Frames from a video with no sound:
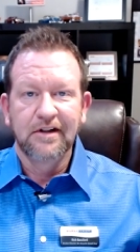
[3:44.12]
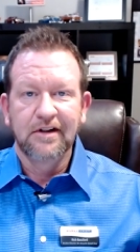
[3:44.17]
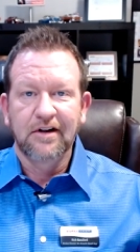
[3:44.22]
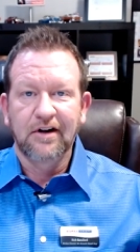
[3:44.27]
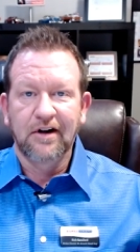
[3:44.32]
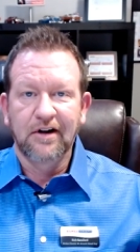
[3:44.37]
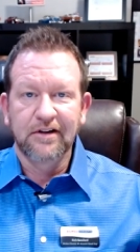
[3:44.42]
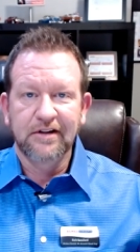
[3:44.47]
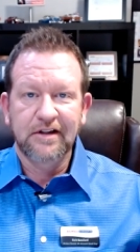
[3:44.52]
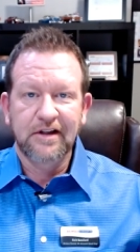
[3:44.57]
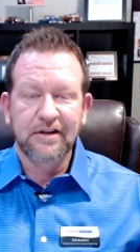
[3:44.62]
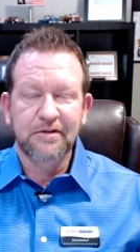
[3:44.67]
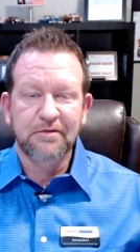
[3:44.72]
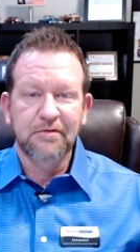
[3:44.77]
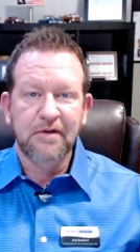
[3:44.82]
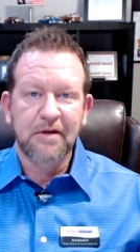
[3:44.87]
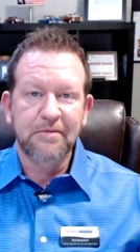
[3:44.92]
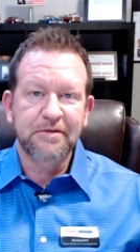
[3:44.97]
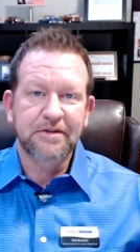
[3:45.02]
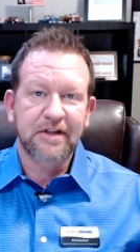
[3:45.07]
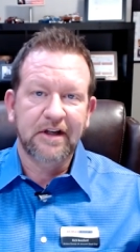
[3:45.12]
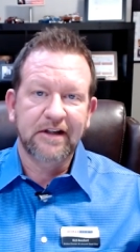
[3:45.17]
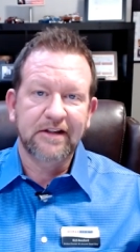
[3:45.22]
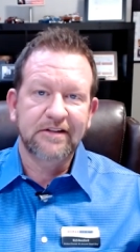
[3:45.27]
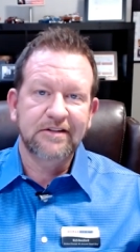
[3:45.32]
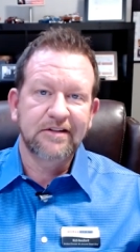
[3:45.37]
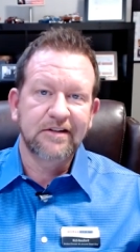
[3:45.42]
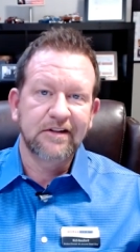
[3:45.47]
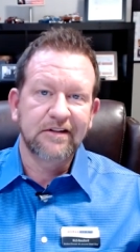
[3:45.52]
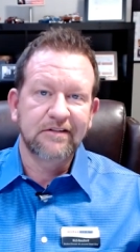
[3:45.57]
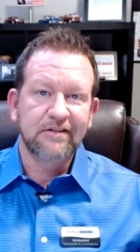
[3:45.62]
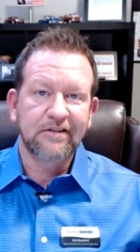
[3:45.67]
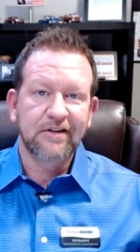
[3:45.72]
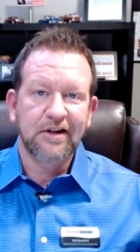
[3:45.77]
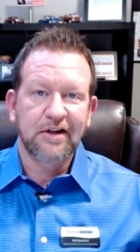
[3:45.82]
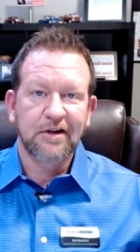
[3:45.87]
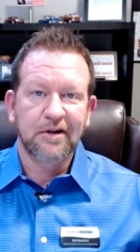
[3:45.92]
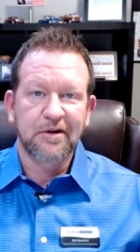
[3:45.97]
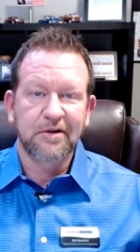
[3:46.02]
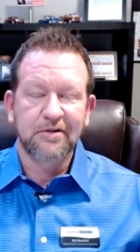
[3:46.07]
all the other websites that
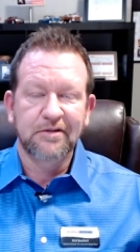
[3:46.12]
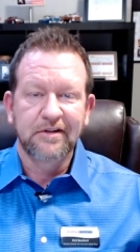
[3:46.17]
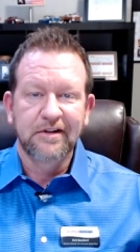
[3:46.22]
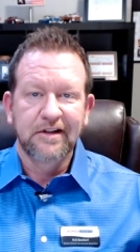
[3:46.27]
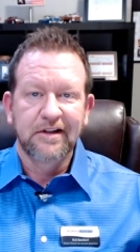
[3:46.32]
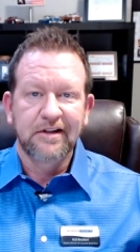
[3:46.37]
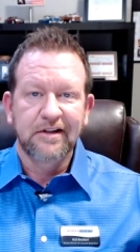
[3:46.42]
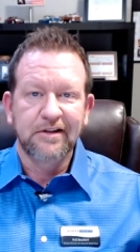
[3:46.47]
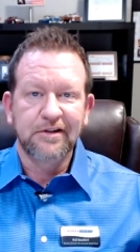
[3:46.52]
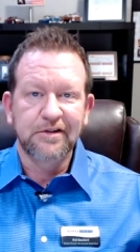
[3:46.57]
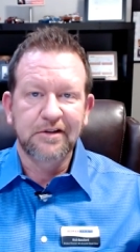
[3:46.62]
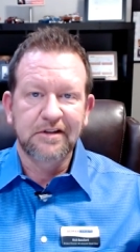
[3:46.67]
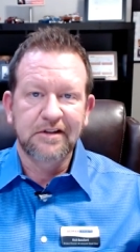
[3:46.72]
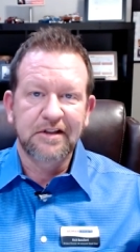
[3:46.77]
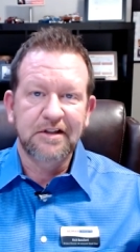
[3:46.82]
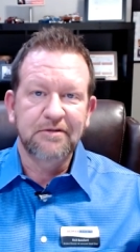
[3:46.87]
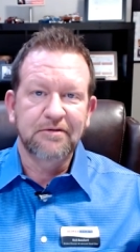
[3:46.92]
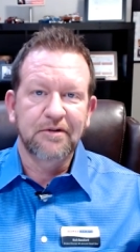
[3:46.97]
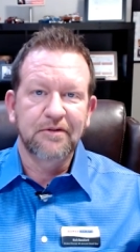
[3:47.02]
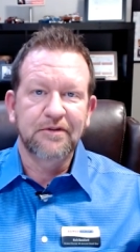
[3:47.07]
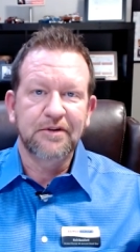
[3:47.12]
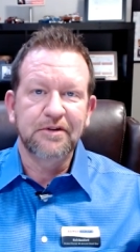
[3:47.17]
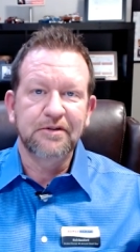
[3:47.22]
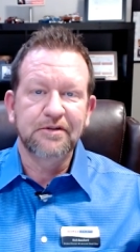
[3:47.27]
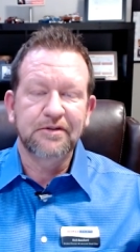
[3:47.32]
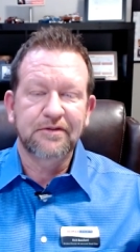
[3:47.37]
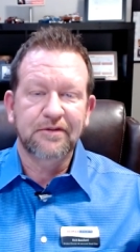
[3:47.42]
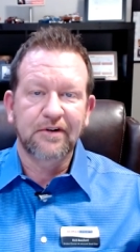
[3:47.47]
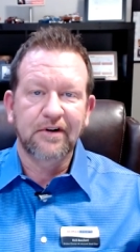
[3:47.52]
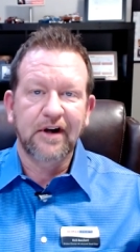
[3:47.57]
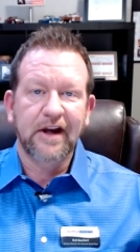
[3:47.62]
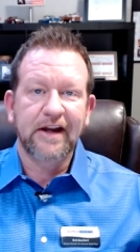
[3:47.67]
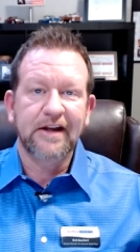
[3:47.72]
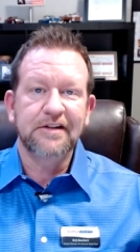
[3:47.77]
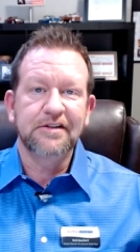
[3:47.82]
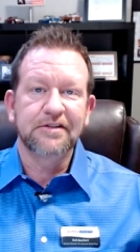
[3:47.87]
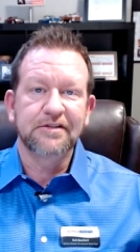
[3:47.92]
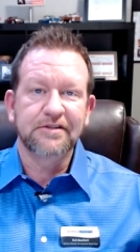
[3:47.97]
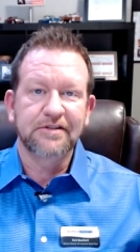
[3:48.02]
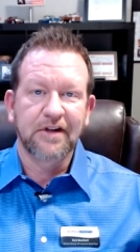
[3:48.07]
you know you can leave reviews for
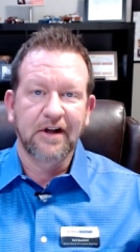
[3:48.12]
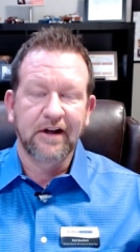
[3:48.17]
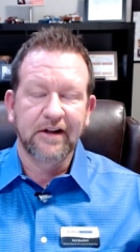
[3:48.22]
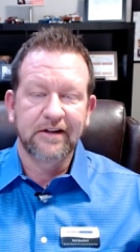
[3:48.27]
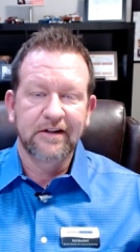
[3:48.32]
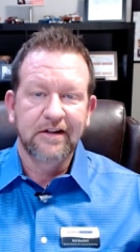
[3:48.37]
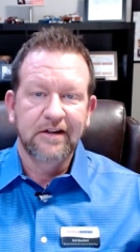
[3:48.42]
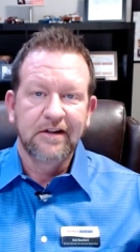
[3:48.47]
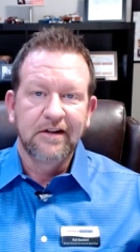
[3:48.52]
agents on